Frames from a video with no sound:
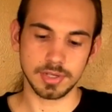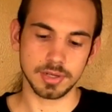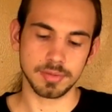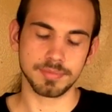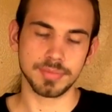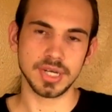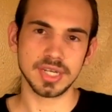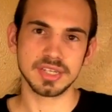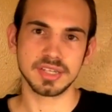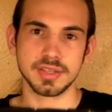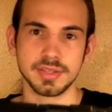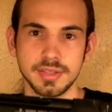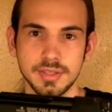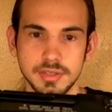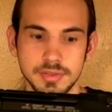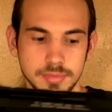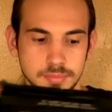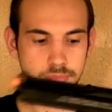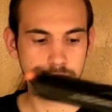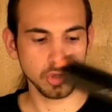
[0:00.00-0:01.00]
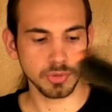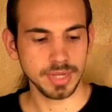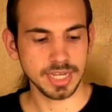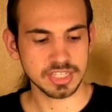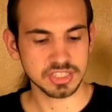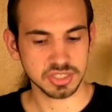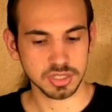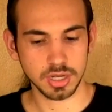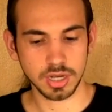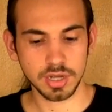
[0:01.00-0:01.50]
But
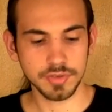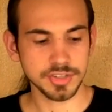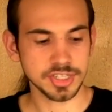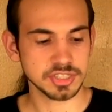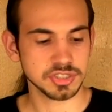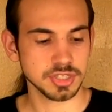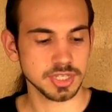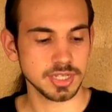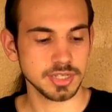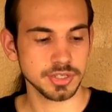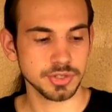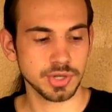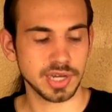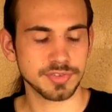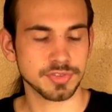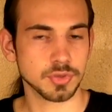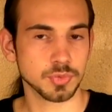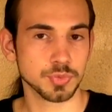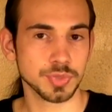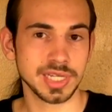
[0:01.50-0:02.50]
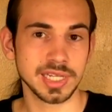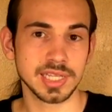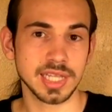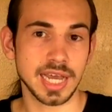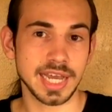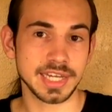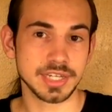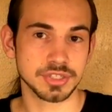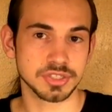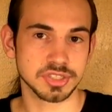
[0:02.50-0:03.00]
blowbacks, obviously, you'll have to
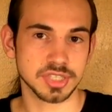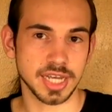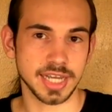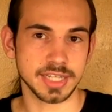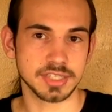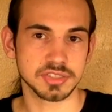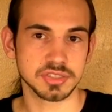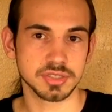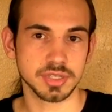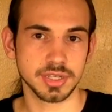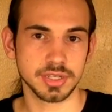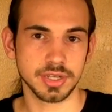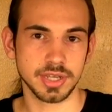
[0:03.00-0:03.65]
realign your sights.